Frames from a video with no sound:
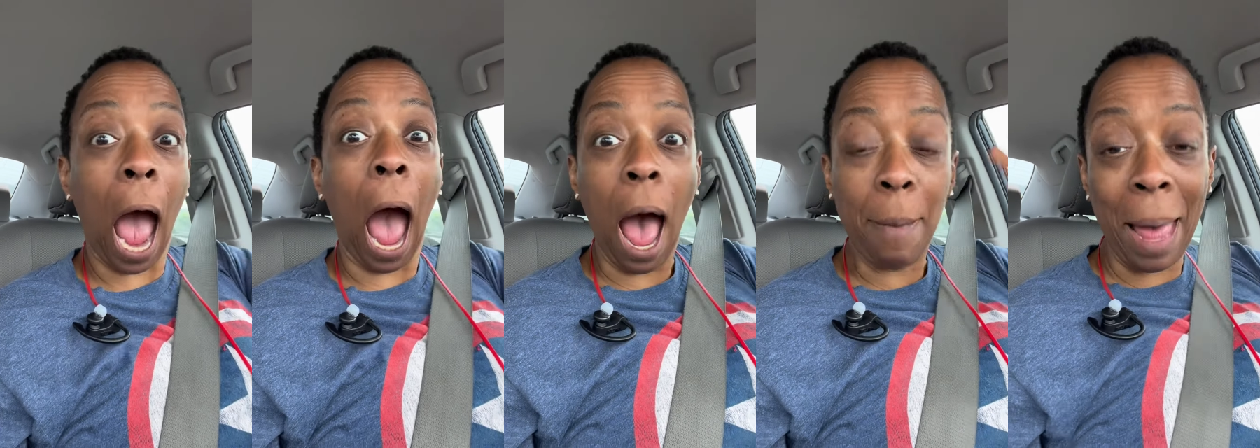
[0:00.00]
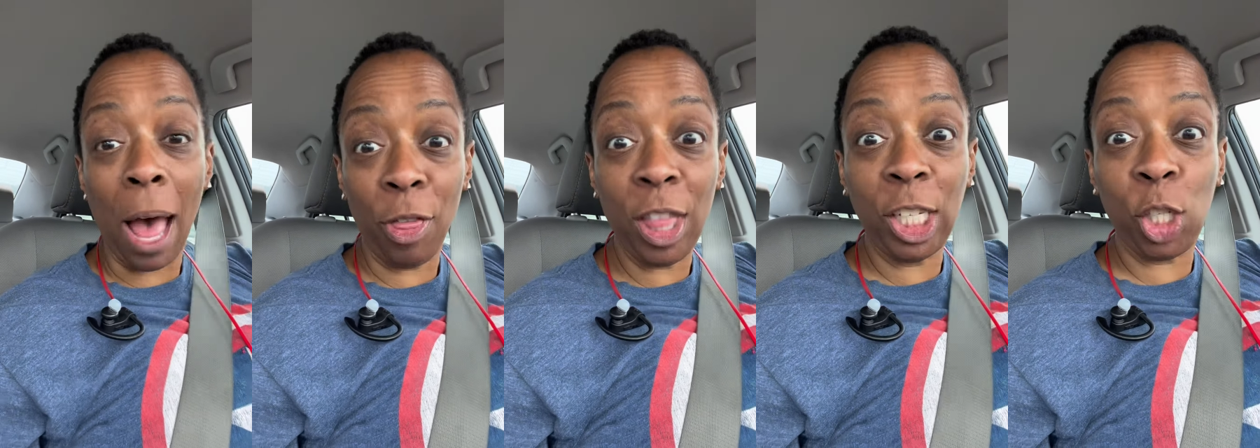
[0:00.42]
I'm
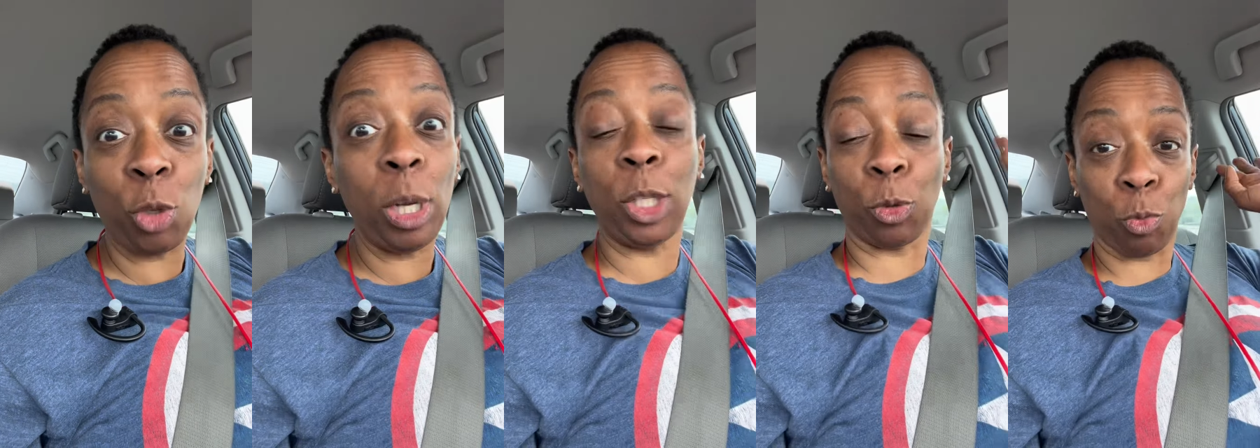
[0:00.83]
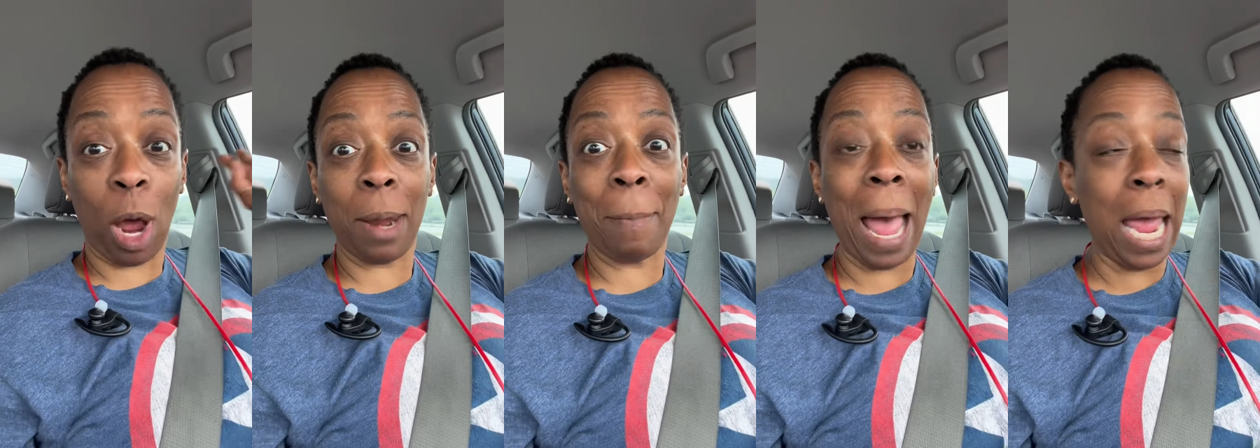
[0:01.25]
out in these streets
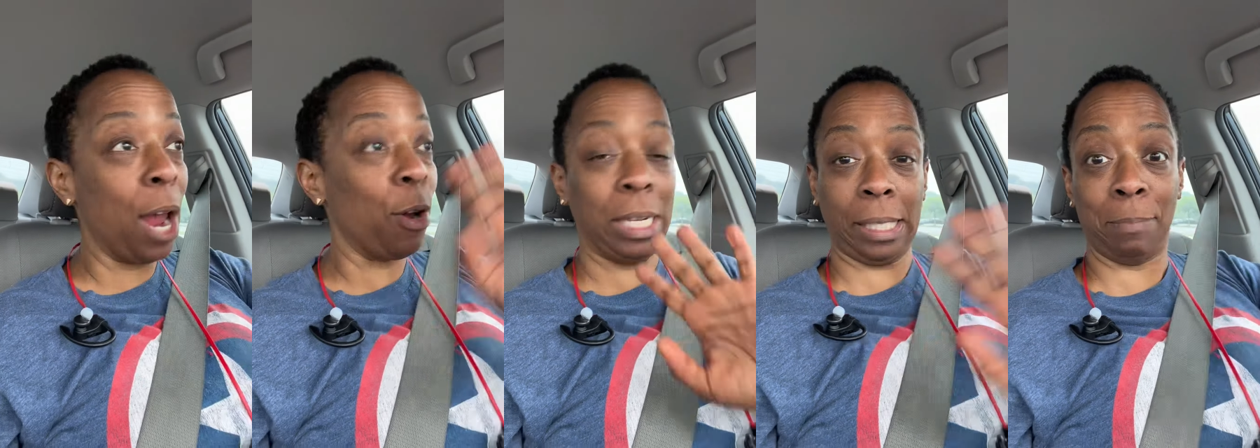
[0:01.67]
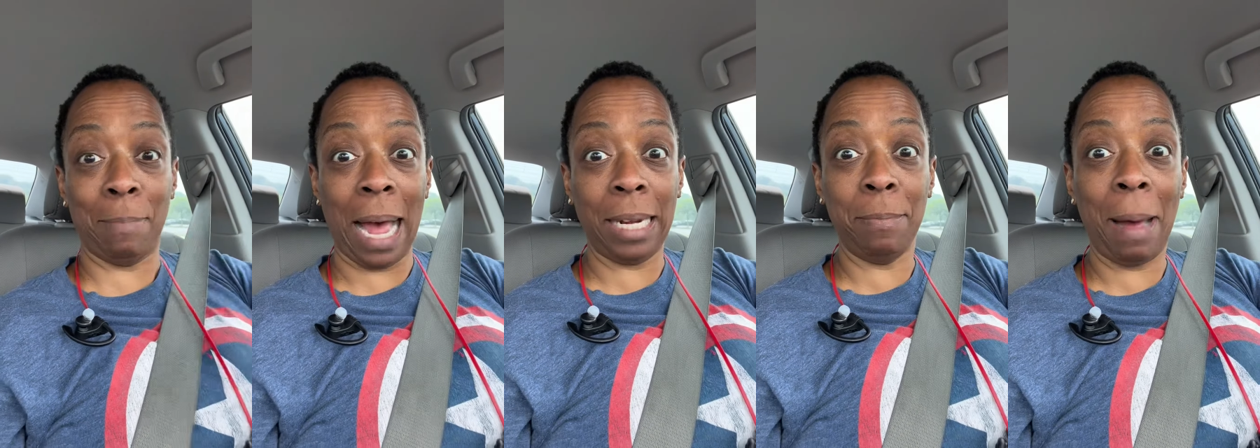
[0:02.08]
running my errands,
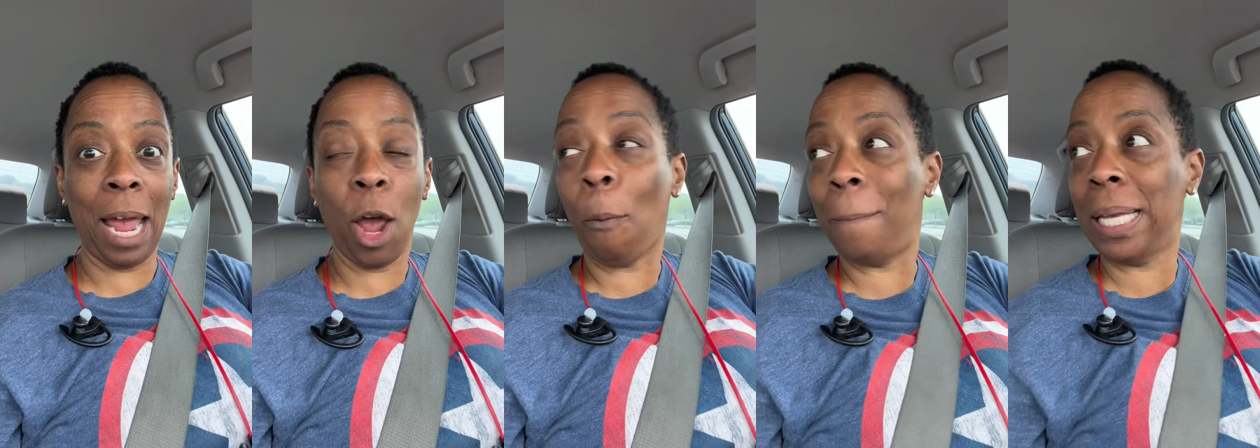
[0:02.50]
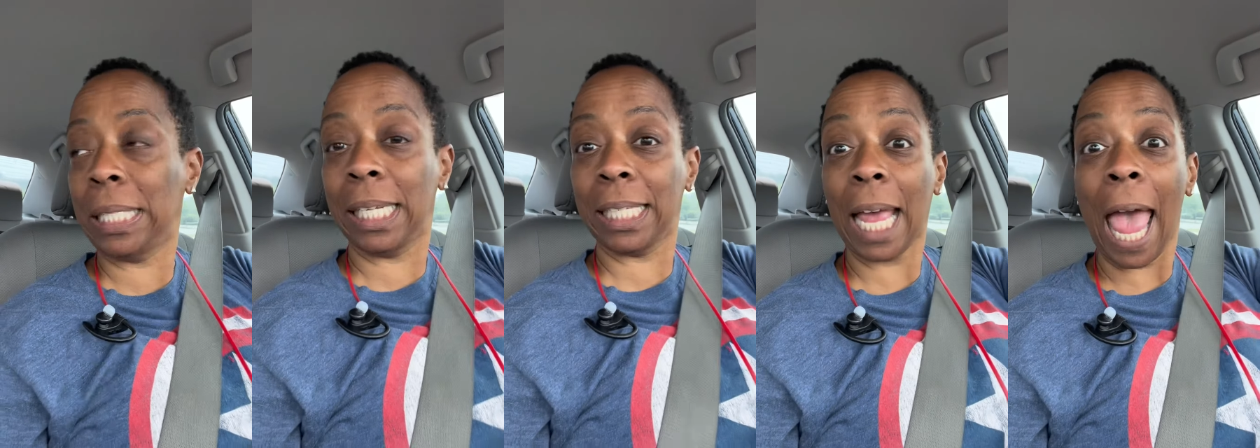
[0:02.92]
minding my own
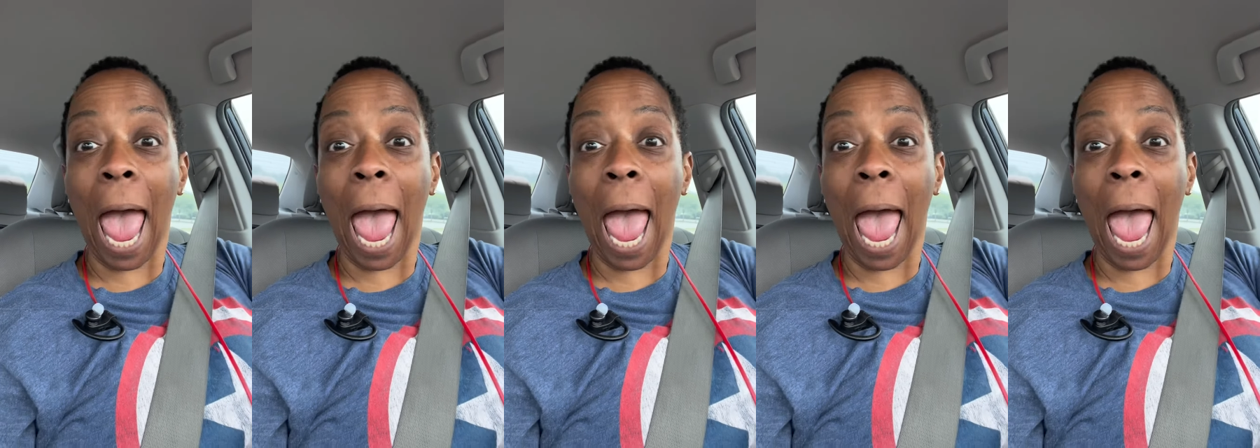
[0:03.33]
business,